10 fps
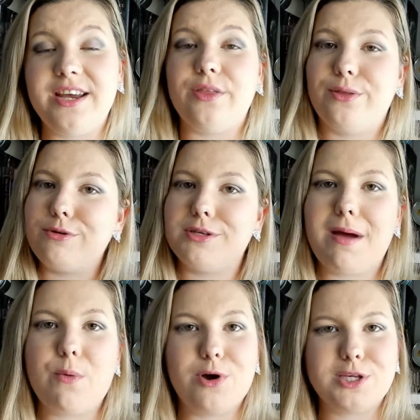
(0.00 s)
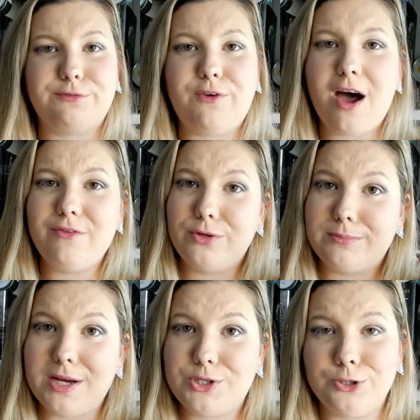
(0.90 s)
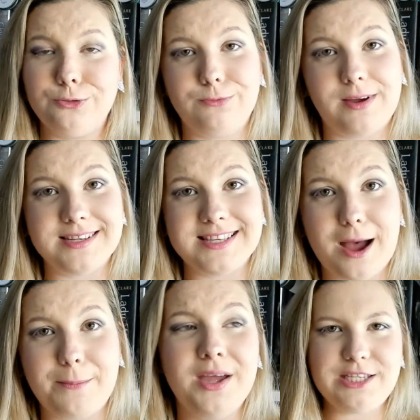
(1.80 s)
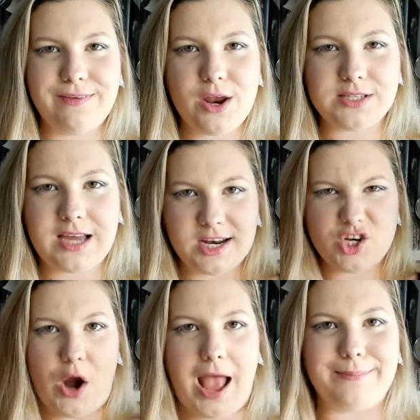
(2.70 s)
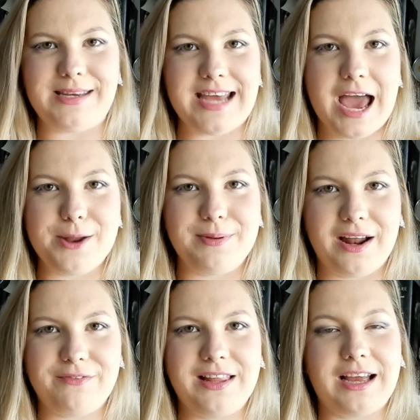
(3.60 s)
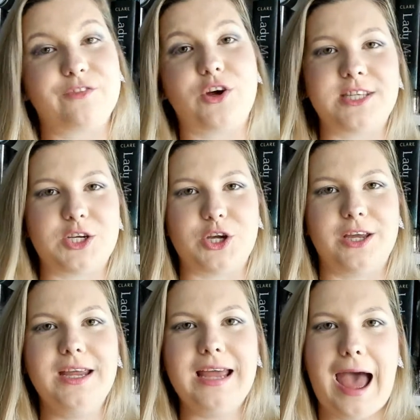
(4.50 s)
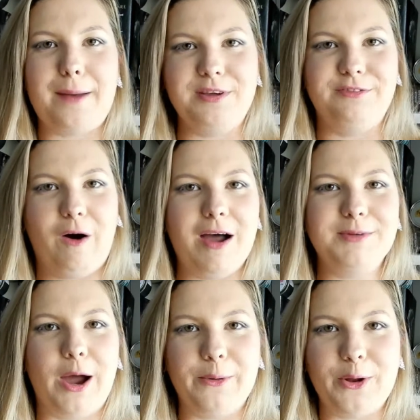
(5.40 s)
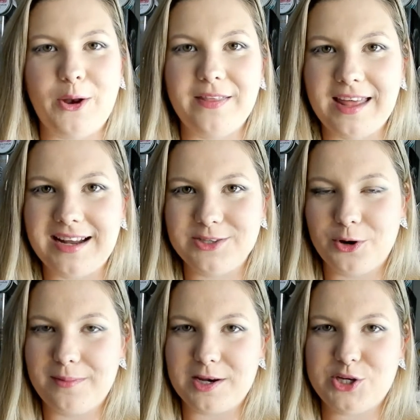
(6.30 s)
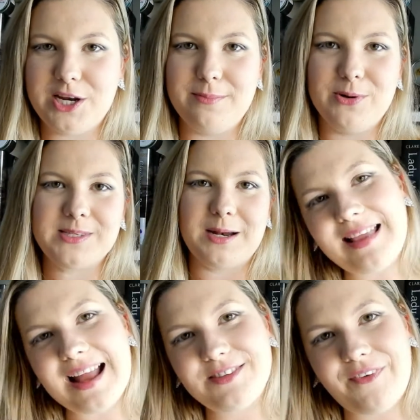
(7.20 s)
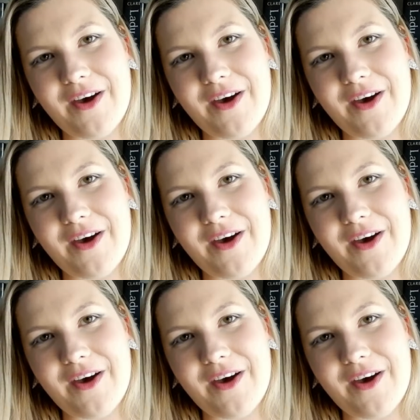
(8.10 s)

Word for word: year. Those are my worst 5 with my 2 runners up. These videos kind of drag me down a bit. I feel like I've got such a happy vibe going on, and then I talk about shitty books, but that's